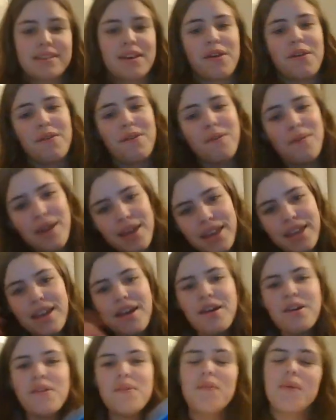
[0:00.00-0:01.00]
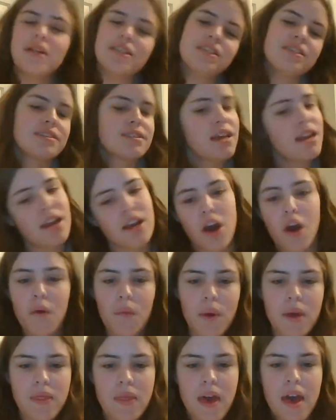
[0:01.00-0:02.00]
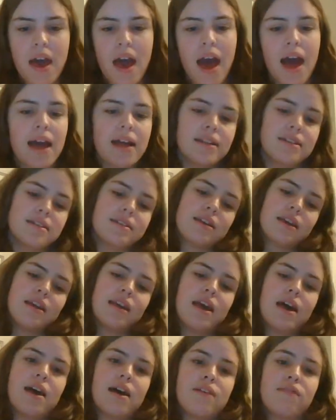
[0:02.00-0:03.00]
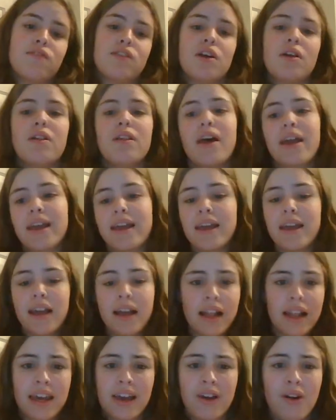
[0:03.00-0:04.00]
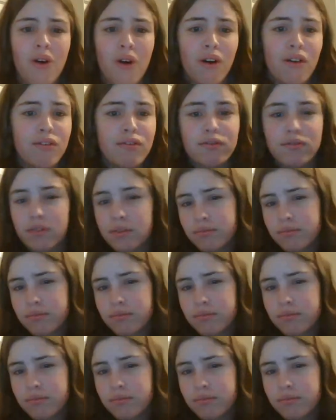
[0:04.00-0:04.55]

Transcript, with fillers: So, you know, we're just going to go with it, and yeah, if you don't like it, click off.